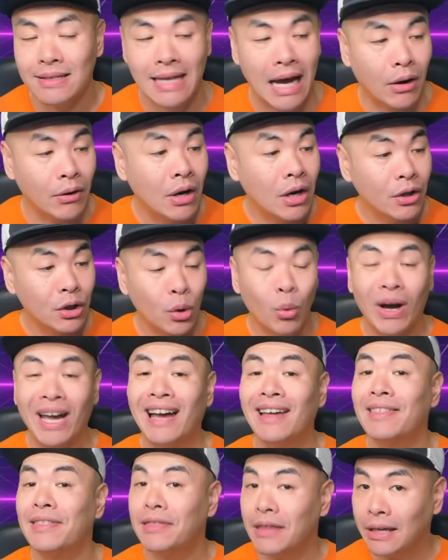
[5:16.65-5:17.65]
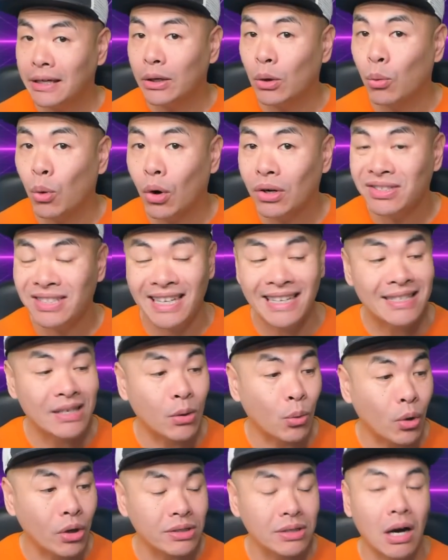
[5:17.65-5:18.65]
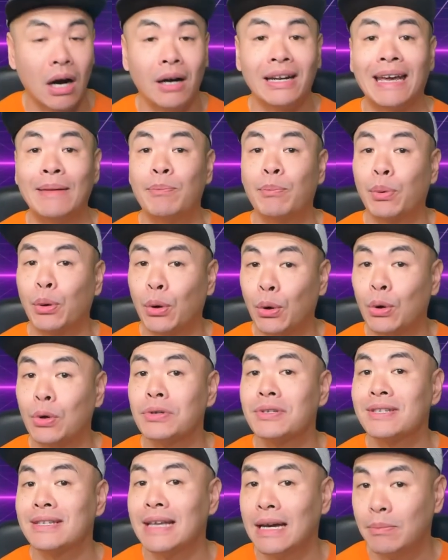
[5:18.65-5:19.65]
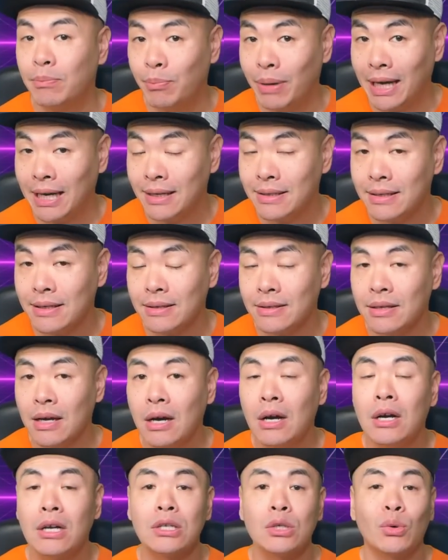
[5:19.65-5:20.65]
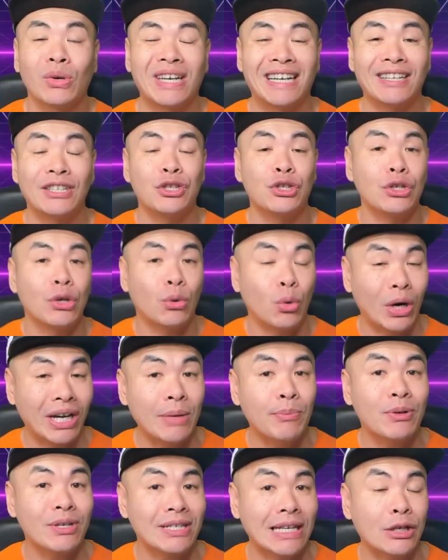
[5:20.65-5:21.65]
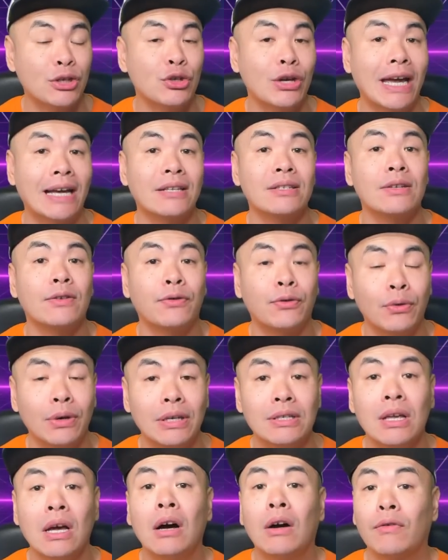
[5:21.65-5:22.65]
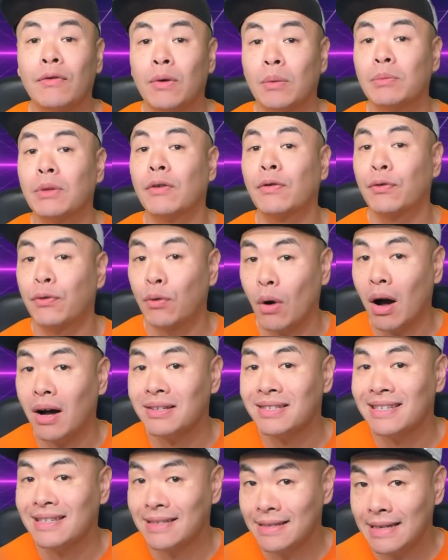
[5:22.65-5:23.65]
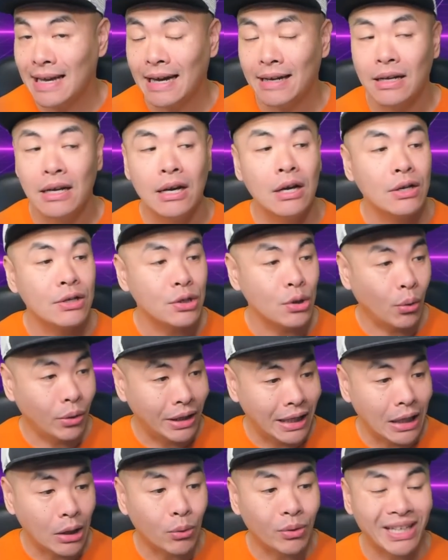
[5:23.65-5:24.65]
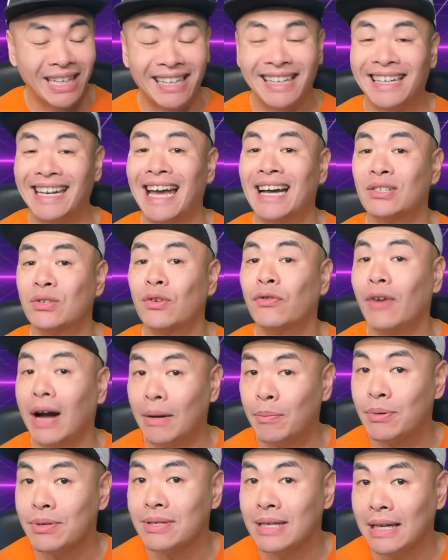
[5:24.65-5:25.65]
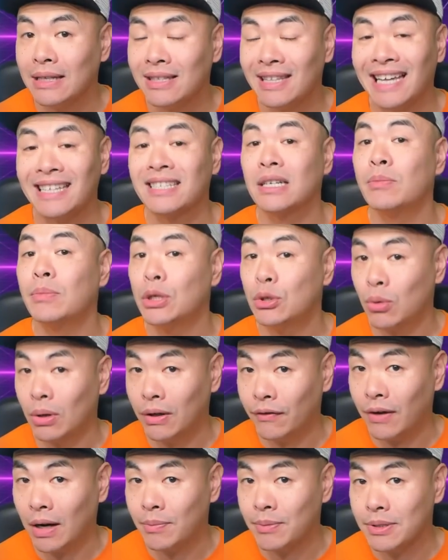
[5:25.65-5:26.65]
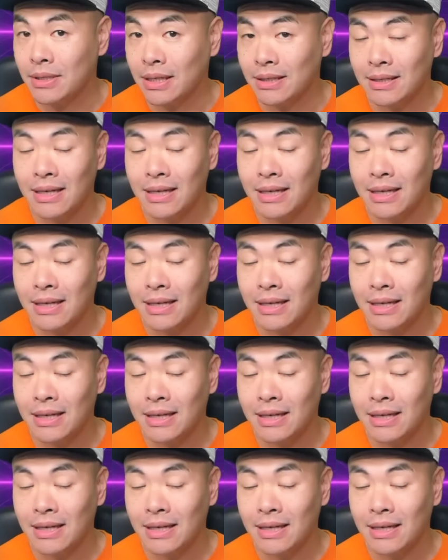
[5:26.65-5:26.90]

Now, the way I think it works is it works on a per set basis. So we get a 20% chance to freeze from the frost set. So here we're getting an extra 5%, that's gonna be 25%.